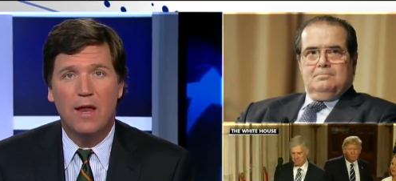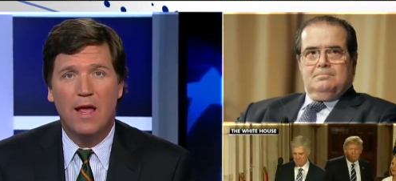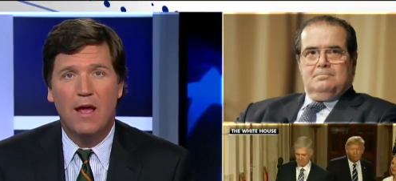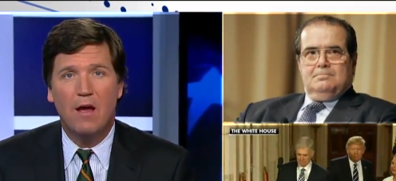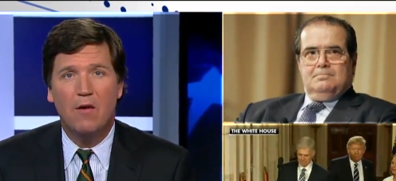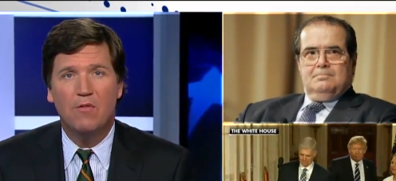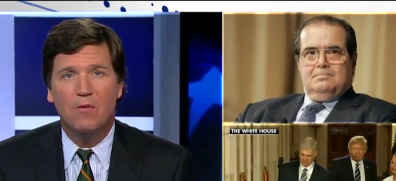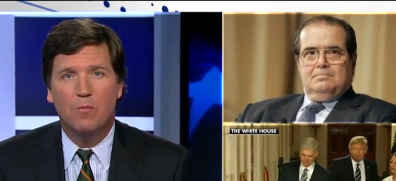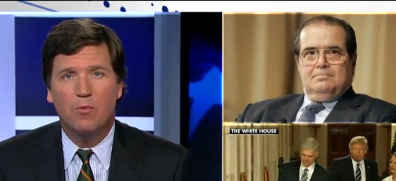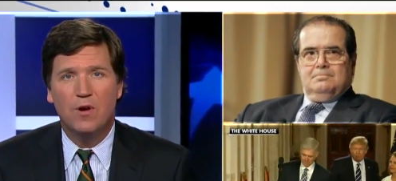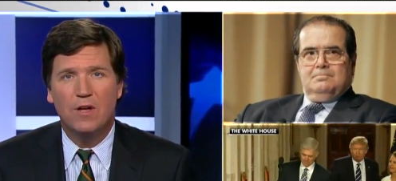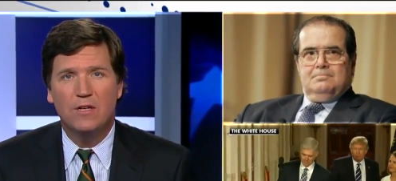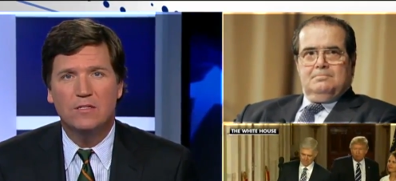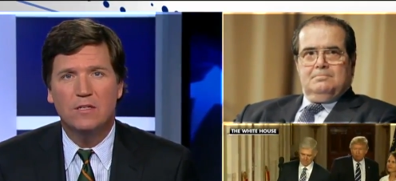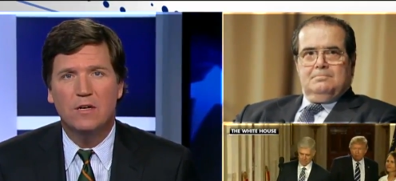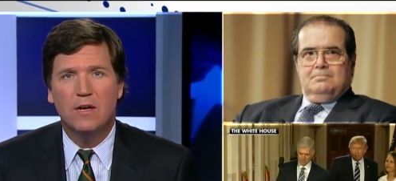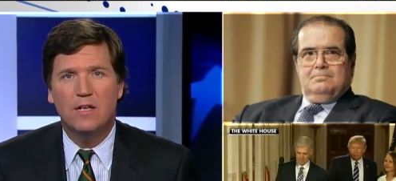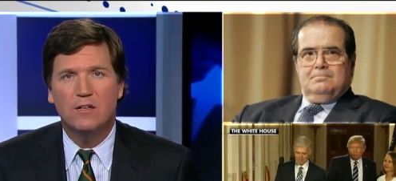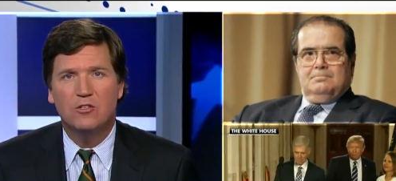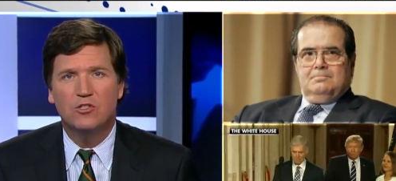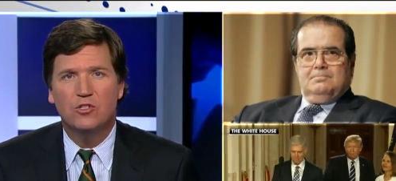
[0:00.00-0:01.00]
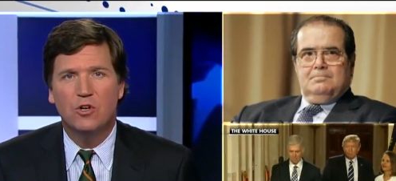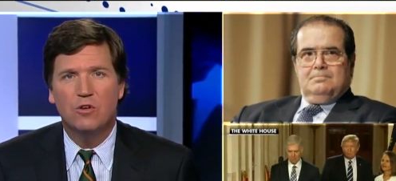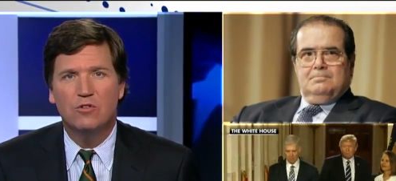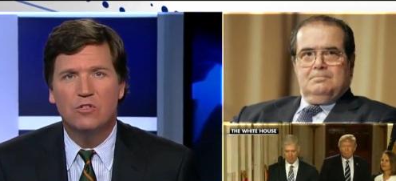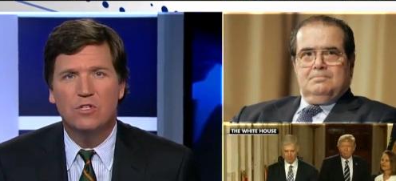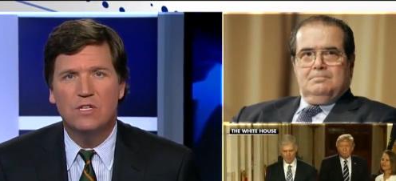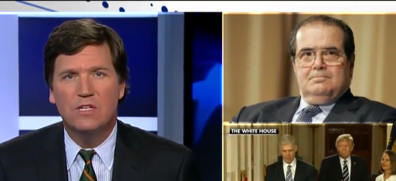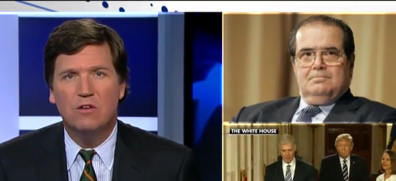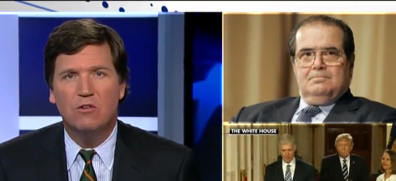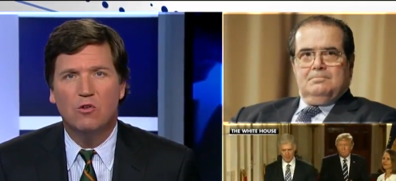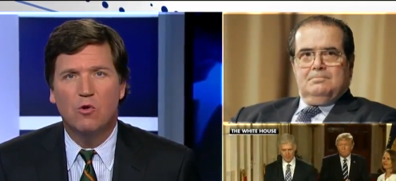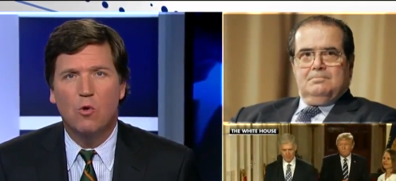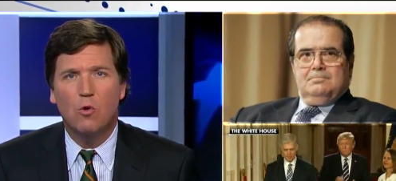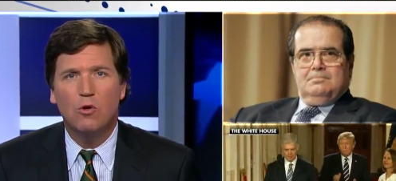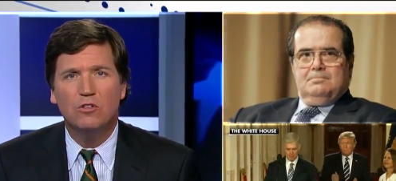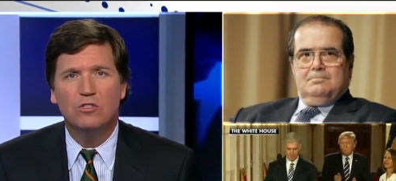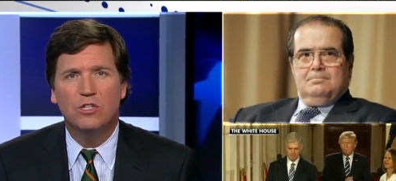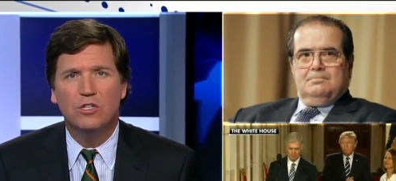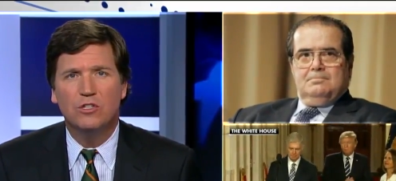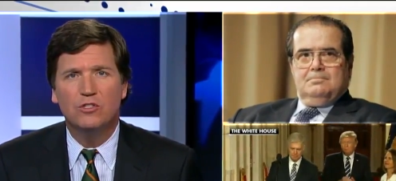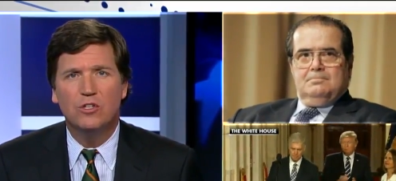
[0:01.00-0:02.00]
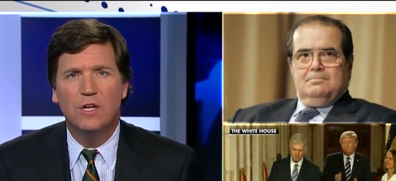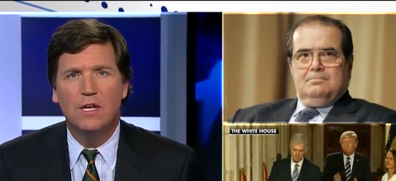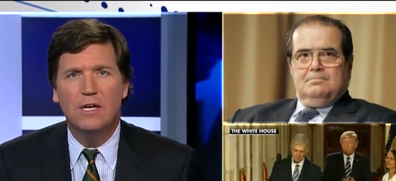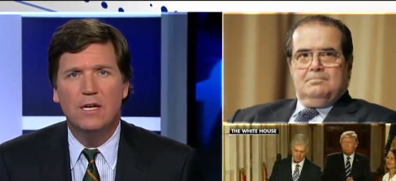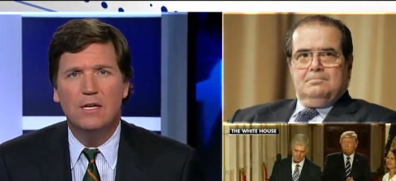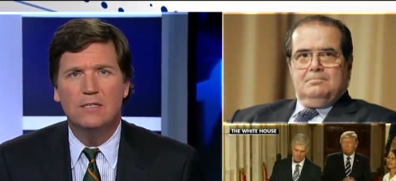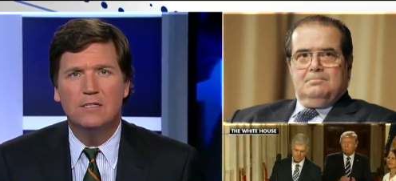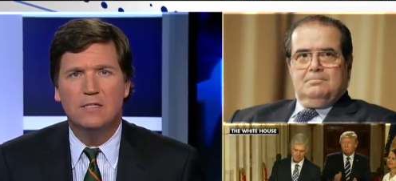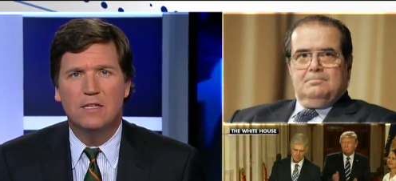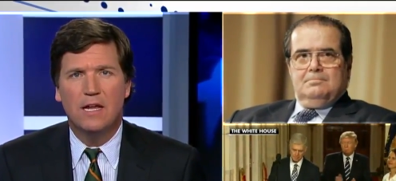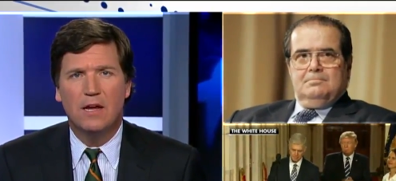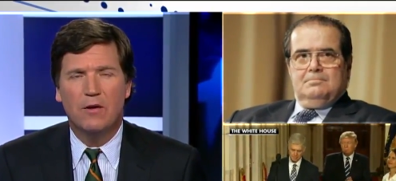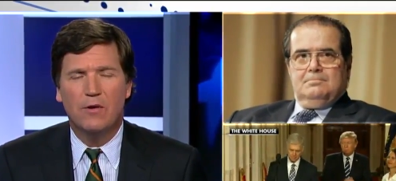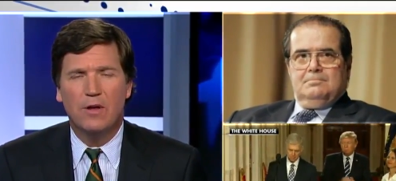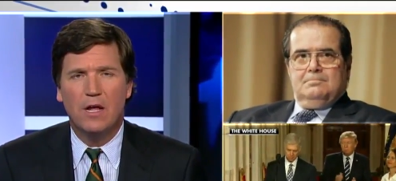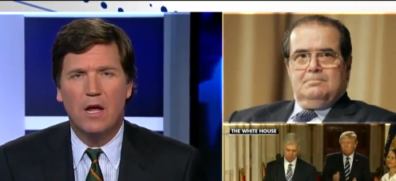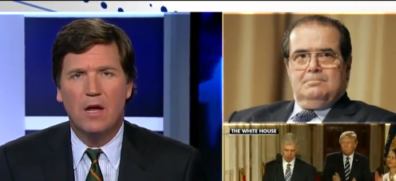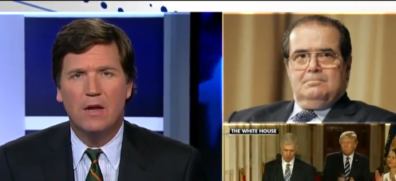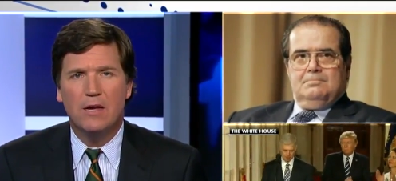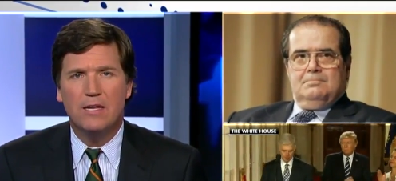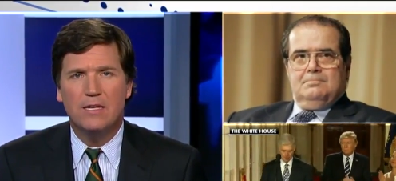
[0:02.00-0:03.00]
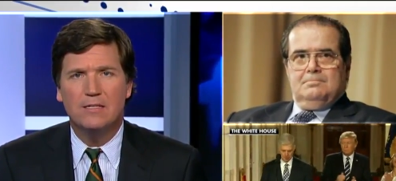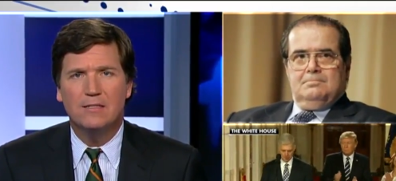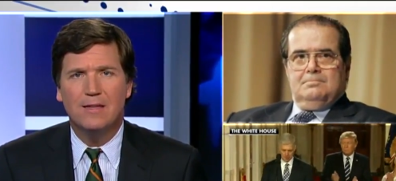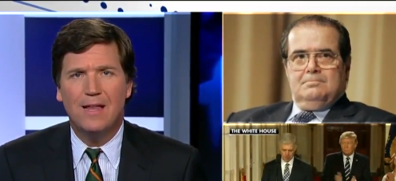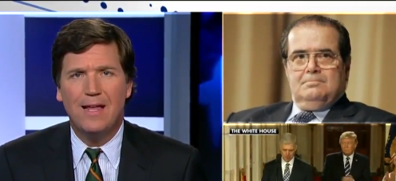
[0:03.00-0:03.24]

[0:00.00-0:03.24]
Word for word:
Speaker 1: and now the president has chosen Neil Gorsuch to carry on his